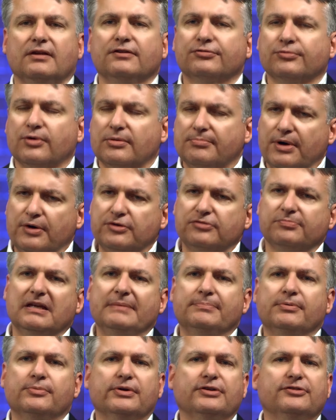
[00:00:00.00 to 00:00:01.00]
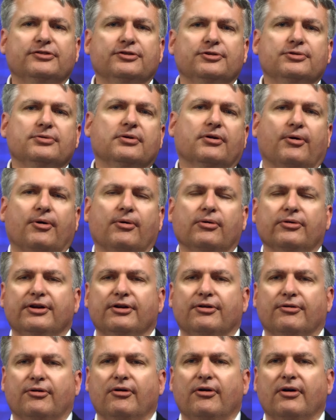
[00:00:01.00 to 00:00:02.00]
So what most people would do
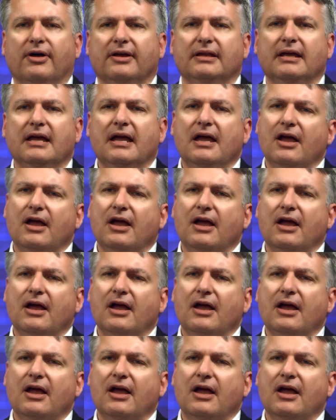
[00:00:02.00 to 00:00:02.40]
earlier on,